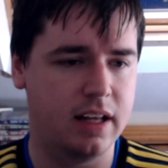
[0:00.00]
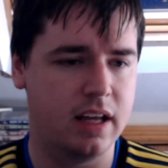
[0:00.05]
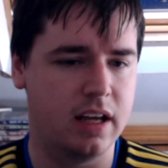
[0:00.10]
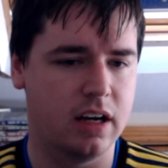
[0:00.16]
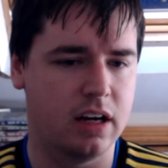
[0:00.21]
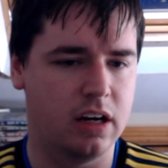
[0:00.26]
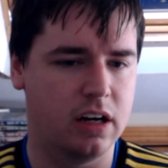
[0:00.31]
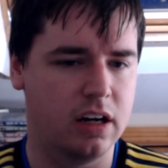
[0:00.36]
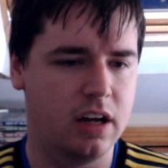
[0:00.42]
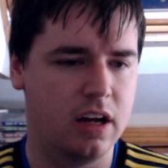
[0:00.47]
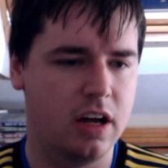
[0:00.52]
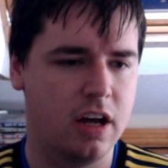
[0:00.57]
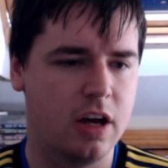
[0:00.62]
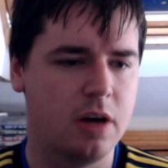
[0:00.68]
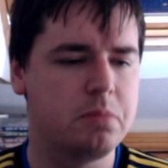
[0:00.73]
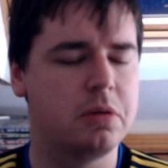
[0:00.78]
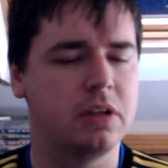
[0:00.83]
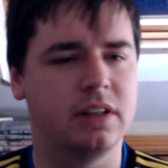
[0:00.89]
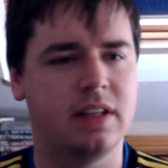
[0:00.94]
here,
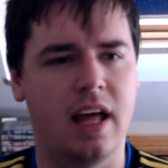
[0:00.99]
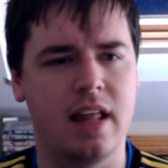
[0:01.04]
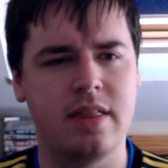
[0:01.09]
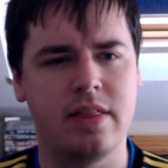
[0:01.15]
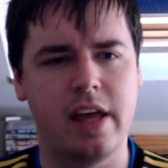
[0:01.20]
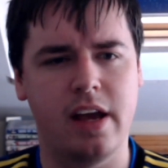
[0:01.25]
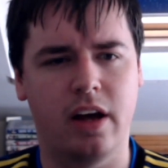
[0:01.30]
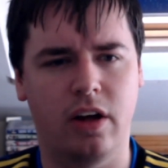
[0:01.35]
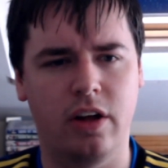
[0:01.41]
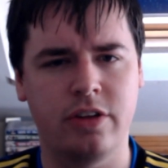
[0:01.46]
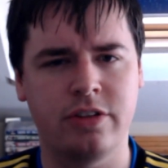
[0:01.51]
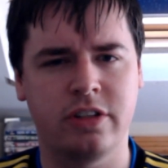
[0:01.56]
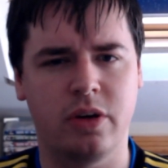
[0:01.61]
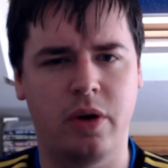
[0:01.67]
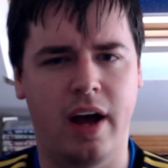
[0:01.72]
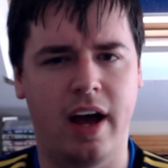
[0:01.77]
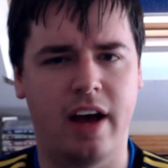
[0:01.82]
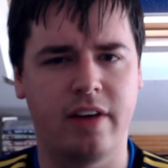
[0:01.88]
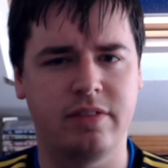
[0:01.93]
but then they
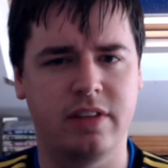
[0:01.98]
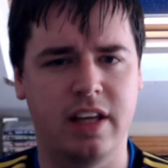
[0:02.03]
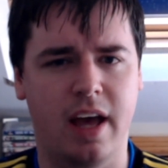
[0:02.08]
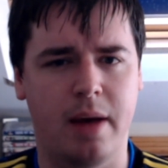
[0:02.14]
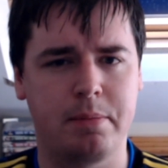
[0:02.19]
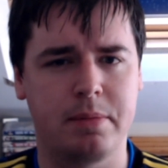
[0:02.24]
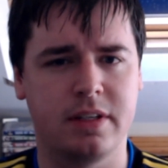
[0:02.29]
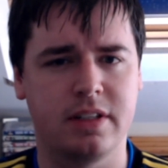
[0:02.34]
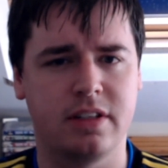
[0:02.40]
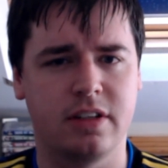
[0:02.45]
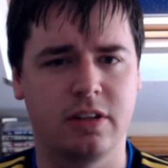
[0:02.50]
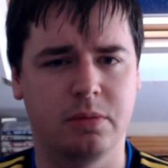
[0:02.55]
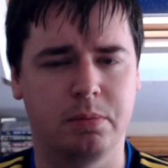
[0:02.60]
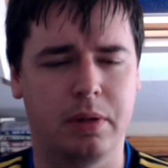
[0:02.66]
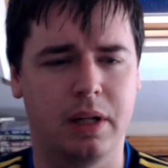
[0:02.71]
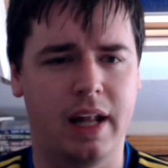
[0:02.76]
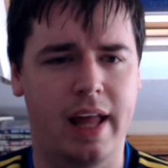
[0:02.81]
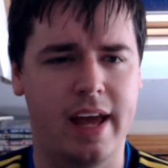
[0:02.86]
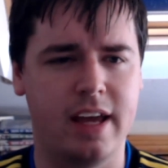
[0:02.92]
also have the
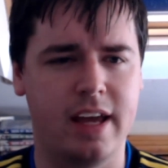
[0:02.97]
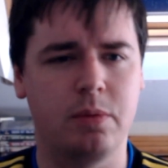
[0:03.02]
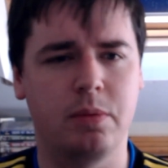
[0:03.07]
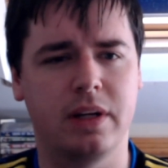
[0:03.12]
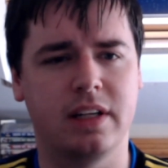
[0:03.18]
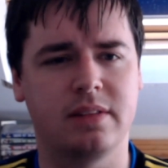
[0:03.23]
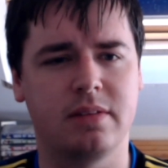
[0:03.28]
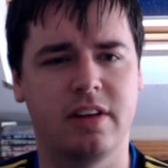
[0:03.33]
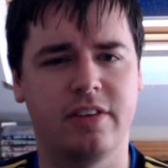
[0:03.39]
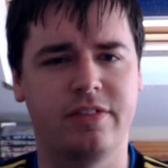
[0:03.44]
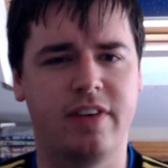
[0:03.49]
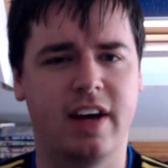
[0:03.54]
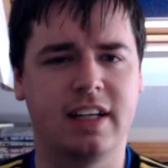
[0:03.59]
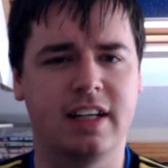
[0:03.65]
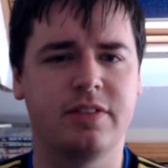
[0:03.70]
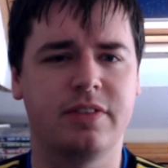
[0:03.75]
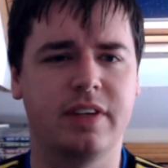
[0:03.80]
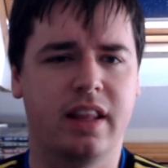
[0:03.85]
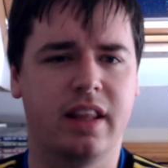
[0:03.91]
episode play with
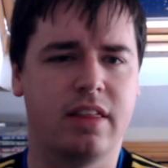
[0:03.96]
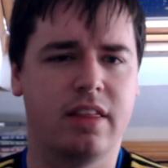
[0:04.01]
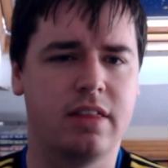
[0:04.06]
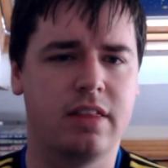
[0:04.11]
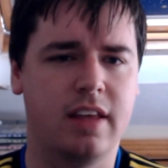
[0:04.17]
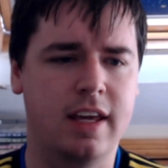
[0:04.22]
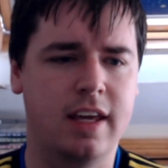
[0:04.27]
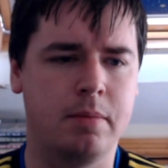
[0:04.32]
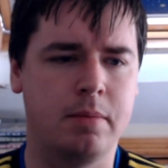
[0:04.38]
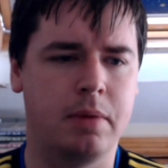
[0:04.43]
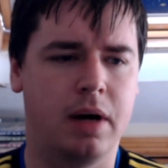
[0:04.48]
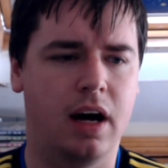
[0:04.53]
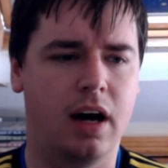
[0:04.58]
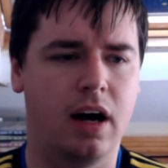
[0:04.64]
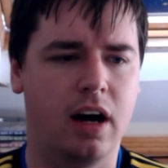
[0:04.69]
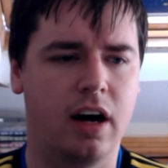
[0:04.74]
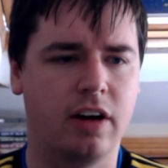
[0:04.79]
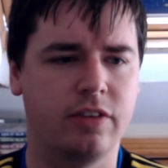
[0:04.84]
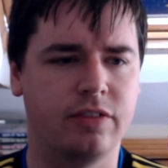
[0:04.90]
effectively the theme
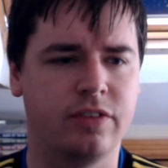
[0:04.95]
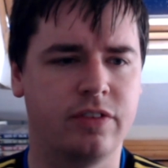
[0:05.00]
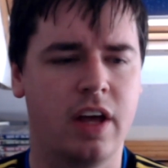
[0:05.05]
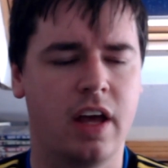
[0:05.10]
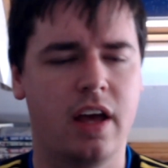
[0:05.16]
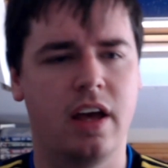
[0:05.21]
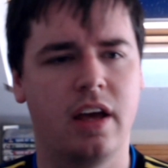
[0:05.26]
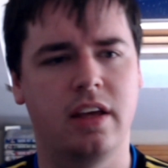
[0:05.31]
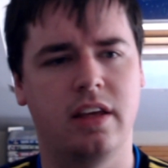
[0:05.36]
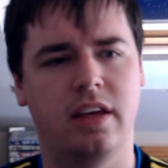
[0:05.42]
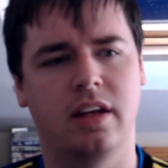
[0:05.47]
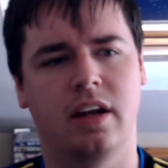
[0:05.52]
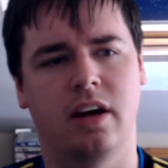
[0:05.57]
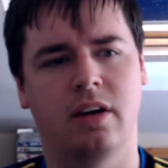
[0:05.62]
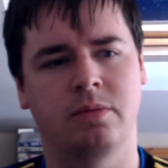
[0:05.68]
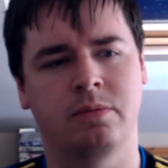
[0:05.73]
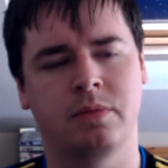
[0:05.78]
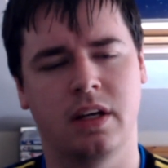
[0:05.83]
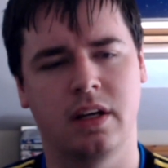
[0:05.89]
of, you
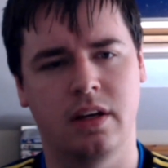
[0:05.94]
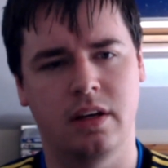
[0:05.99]
know,